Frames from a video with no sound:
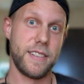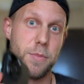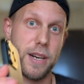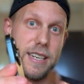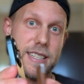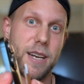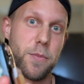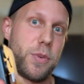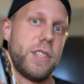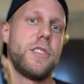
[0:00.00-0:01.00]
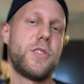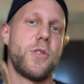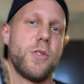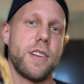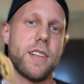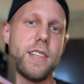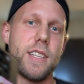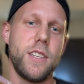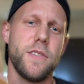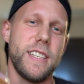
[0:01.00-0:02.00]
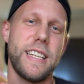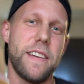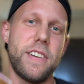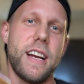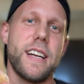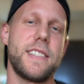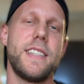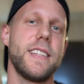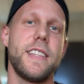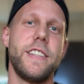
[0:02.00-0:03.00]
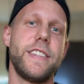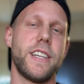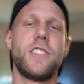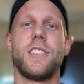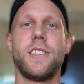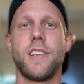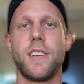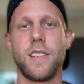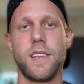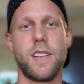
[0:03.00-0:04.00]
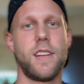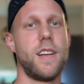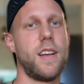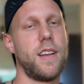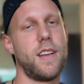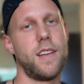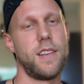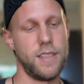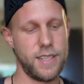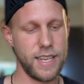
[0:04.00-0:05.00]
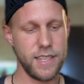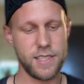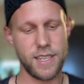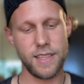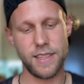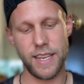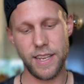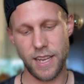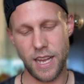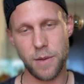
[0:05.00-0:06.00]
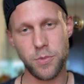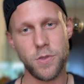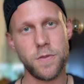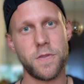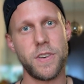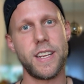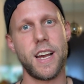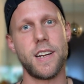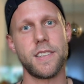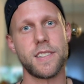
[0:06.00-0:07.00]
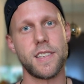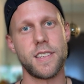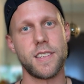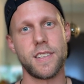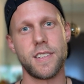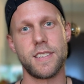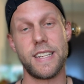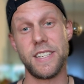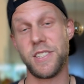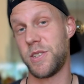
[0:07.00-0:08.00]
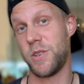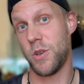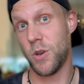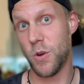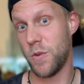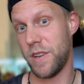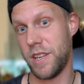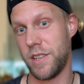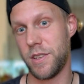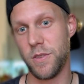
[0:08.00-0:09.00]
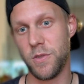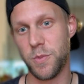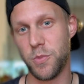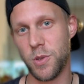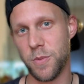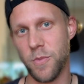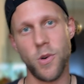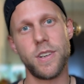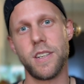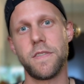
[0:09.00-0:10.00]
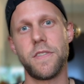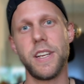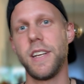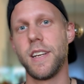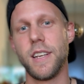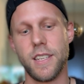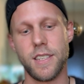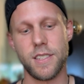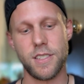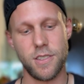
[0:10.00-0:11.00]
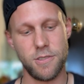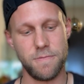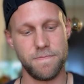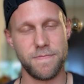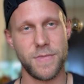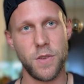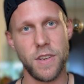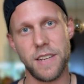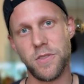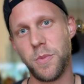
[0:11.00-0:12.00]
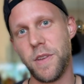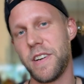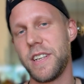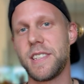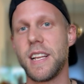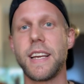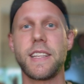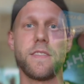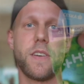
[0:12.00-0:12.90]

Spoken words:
the magnets are pretty strong. You will never accidentally detach it. The case can take up to 3 cards. There is no way you would put more than 3. So you will have to be very selective